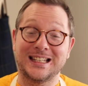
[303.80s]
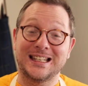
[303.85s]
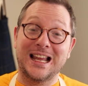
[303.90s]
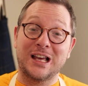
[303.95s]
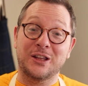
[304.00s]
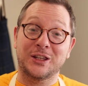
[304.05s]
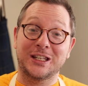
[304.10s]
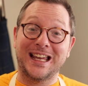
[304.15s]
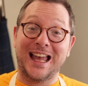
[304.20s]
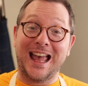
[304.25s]

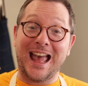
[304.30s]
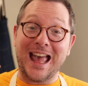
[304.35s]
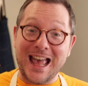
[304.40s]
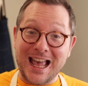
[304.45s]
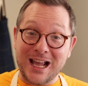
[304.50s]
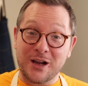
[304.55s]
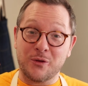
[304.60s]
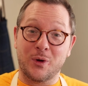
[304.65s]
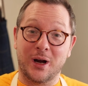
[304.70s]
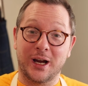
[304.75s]
Now the
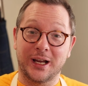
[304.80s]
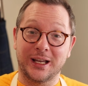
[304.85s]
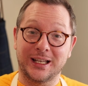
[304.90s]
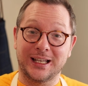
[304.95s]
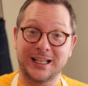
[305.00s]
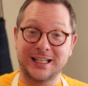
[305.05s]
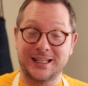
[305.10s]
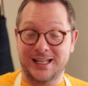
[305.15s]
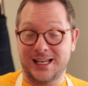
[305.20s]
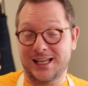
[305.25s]
egg
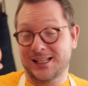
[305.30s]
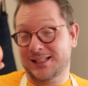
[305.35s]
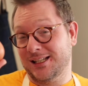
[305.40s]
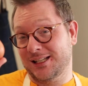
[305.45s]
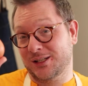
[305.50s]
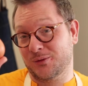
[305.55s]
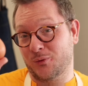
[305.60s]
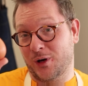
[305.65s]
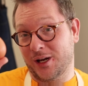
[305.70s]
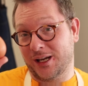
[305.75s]
white in this
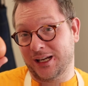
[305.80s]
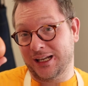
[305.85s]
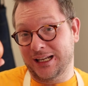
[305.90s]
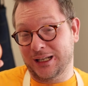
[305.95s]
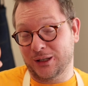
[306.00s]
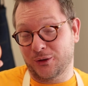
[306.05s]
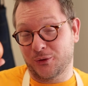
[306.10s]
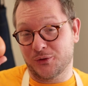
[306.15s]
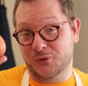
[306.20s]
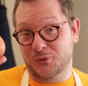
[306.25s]
is what
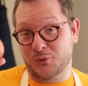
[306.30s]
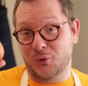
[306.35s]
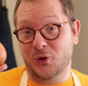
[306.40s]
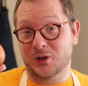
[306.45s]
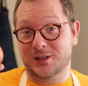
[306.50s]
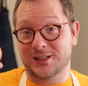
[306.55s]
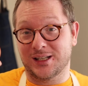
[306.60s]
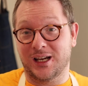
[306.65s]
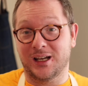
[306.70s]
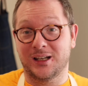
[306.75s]
includes
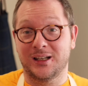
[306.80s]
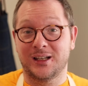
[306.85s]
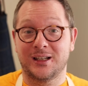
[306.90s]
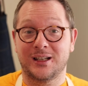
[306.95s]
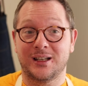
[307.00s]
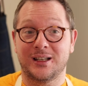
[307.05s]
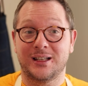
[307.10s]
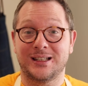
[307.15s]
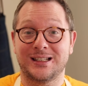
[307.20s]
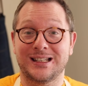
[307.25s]
water.
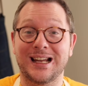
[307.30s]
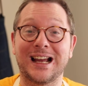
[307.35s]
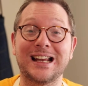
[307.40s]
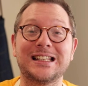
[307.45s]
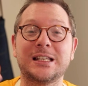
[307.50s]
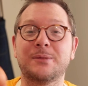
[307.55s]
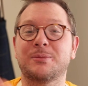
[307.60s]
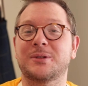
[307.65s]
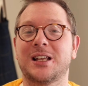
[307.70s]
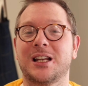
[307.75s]

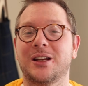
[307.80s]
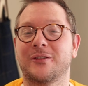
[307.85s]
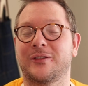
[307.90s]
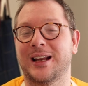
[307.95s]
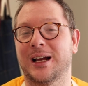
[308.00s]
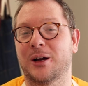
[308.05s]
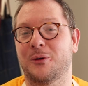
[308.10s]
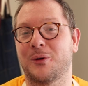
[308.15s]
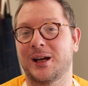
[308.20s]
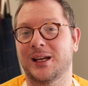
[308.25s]
90% of
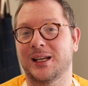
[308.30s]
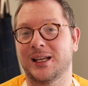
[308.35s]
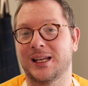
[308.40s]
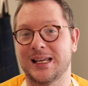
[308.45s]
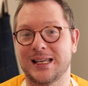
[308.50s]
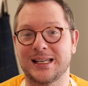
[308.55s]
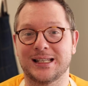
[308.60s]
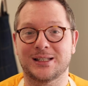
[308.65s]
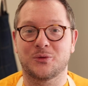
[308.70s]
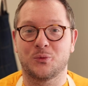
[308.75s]
an egg white
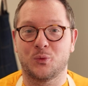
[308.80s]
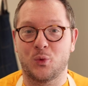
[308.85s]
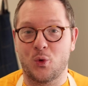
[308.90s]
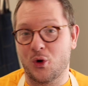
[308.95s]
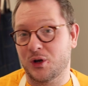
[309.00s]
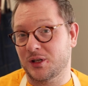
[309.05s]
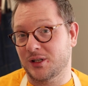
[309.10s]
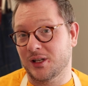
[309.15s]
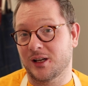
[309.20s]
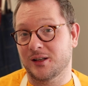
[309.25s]
is
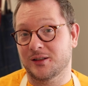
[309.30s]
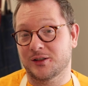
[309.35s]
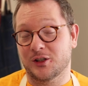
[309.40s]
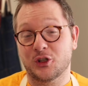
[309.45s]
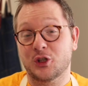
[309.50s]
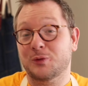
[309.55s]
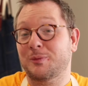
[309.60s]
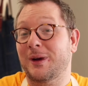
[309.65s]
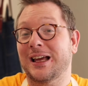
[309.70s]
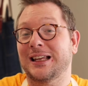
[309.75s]
water.
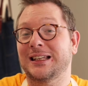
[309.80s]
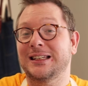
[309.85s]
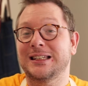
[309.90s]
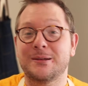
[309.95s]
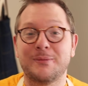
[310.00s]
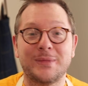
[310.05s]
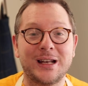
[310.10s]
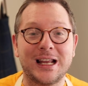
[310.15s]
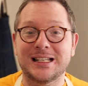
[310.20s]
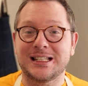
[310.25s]
So just by
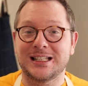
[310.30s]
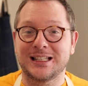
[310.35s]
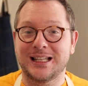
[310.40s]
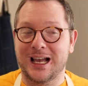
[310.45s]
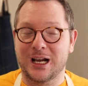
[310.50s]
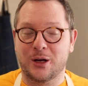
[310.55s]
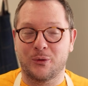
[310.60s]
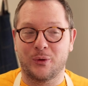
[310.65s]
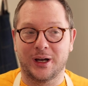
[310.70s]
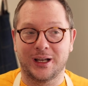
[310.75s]
eliminating
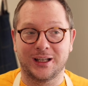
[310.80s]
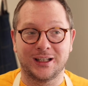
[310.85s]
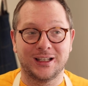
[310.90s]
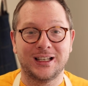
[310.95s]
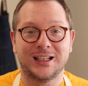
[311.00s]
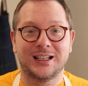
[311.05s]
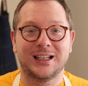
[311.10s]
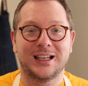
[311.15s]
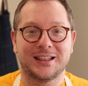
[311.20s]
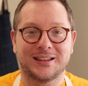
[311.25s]
the egg white,
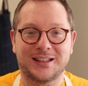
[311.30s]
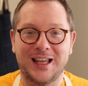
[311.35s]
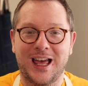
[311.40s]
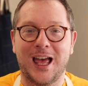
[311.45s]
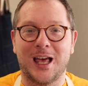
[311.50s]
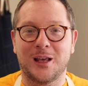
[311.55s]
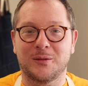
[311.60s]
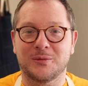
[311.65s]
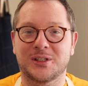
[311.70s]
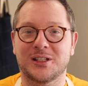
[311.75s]
that
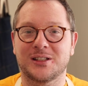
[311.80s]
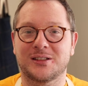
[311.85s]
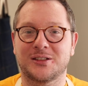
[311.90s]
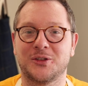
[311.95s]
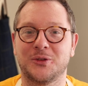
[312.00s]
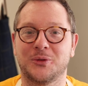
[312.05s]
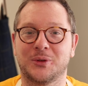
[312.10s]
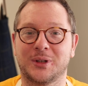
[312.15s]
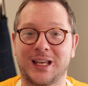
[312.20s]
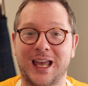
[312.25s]
helps us
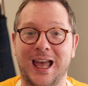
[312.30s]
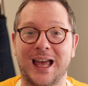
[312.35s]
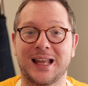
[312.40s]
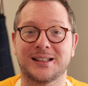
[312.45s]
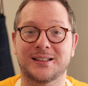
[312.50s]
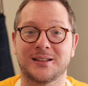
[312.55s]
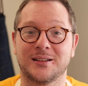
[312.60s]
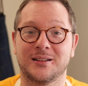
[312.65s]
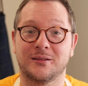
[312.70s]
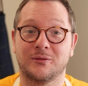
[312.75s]
to
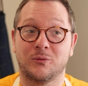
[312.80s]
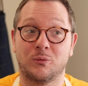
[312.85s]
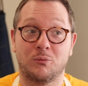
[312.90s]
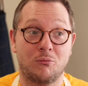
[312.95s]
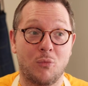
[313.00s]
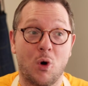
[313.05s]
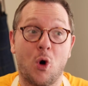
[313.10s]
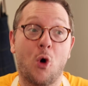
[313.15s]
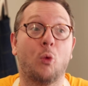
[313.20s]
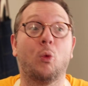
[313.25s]
get
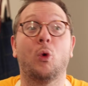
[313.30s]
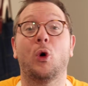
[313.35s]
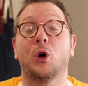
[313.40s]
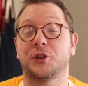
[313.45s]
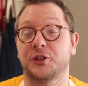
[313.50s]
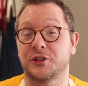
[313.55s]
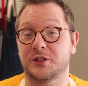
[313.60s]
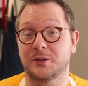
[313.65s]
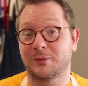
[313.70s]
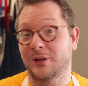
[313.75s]
more
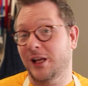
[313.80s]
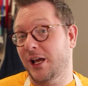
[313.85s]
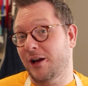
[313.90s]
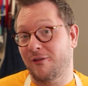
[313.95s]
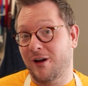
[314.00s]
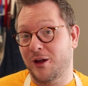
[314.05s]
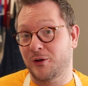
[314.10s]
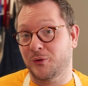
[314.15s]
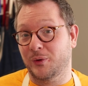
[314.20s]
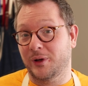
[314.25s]
water to play
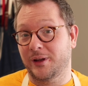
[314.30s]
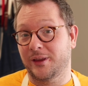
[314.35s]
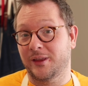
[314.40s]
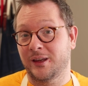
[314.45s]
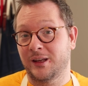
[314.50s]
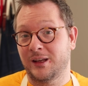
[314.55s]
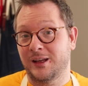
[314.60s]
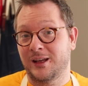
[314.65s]
around with.